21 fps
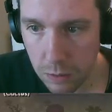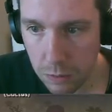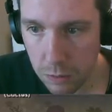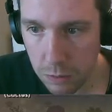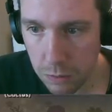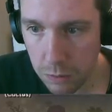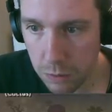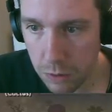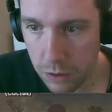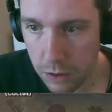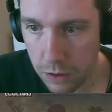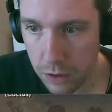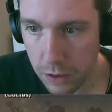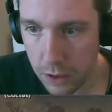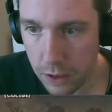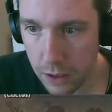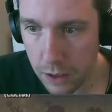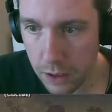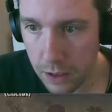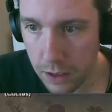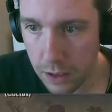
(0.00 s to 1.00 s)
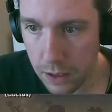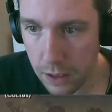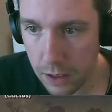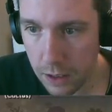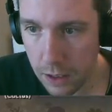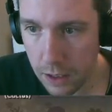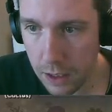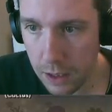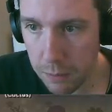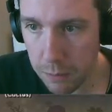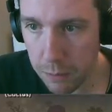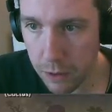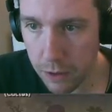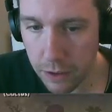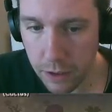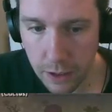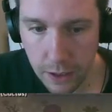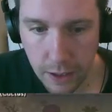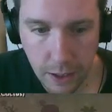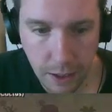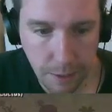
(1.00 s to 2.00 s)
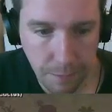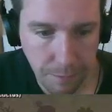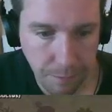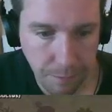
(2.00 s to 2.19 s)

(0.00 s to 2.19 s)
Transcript: 1 there and 1 there.